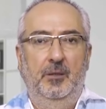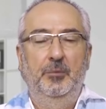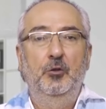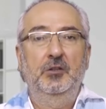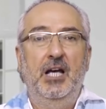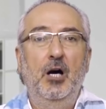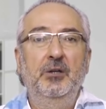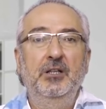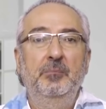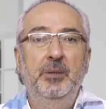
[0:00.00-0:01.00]
Because how
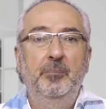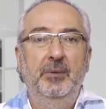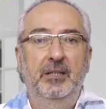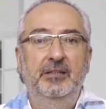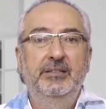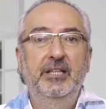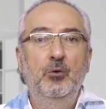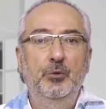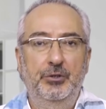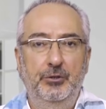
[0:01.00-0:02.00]
can people
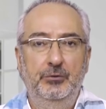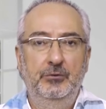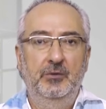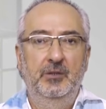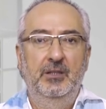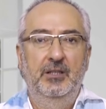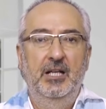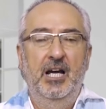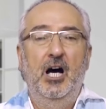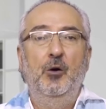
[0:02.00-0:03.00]
deal with you?
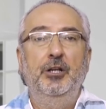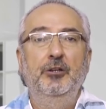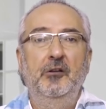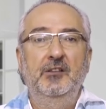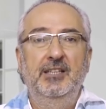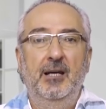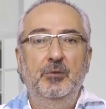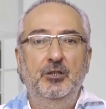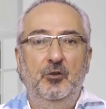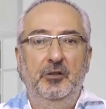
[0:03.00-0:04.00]
How can you
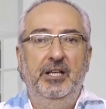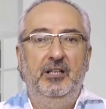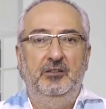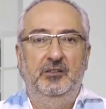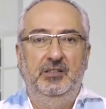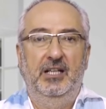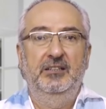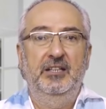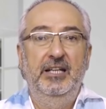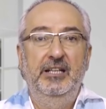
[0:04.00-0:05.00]
establish connections
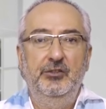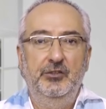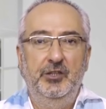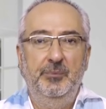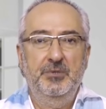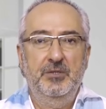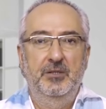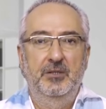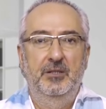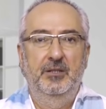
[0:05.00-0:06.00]
and relationships
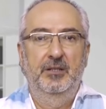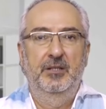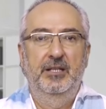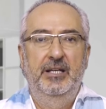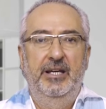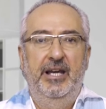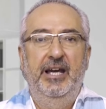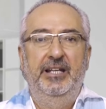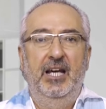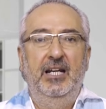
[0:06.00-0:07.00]

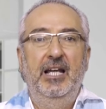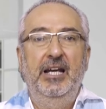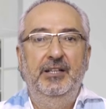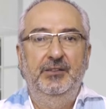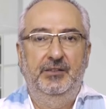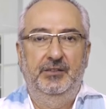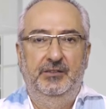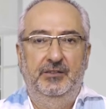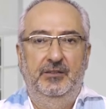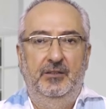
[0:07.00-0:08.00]
and
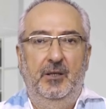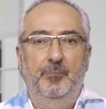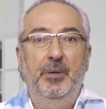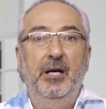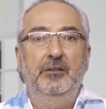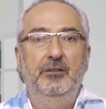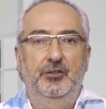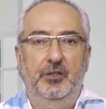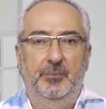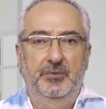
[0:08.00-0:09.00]
alliances,
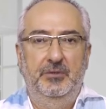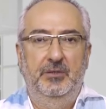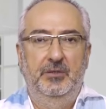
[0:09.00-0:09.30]
partnerships,